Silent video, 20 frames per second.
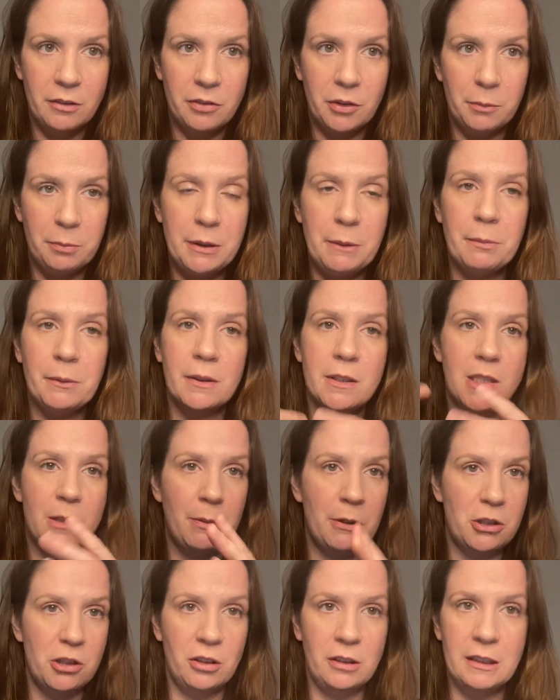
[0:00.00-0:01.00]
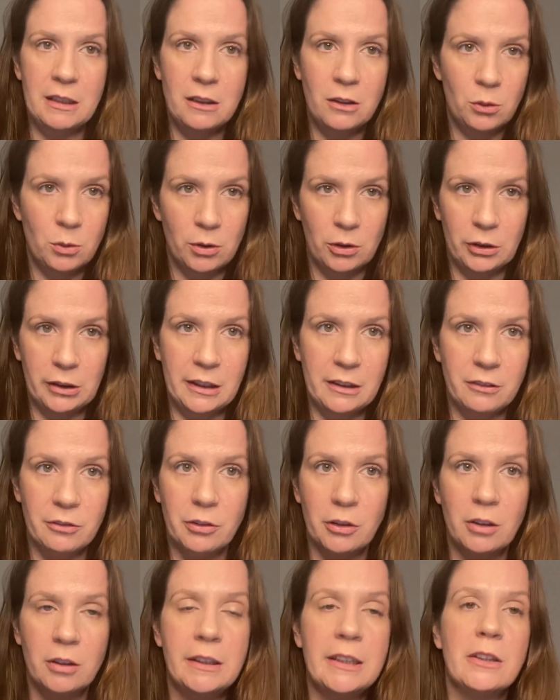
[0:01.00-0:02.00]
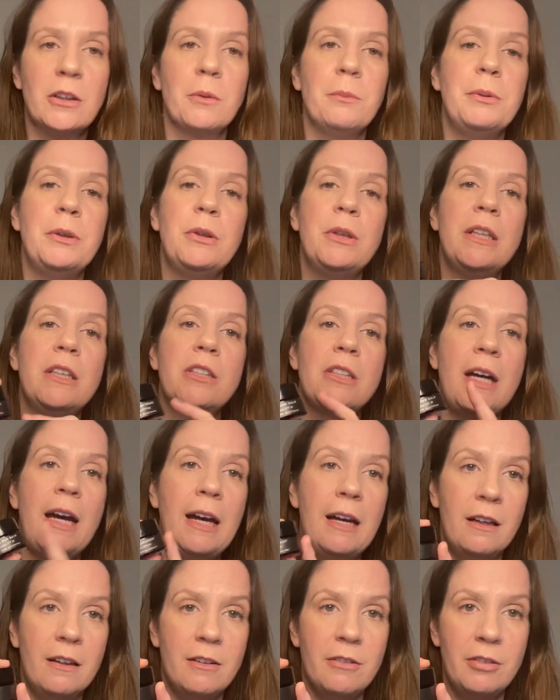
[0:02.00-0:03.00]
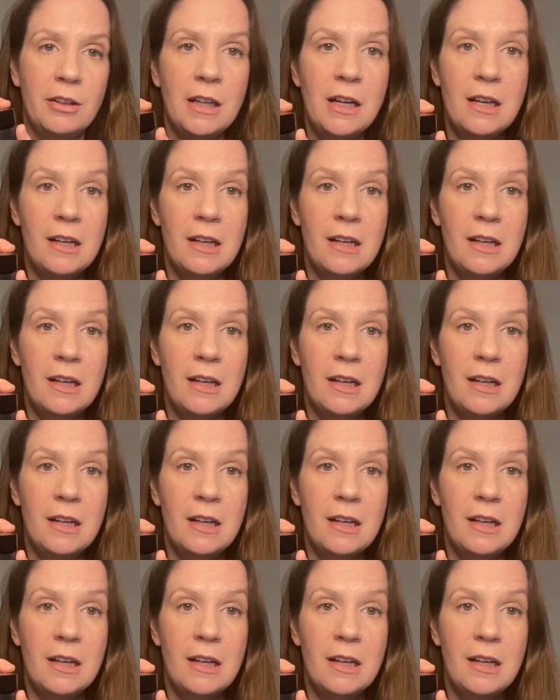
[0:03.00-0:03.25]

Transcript: for people, especially who are looking for cleaner beauty, to have,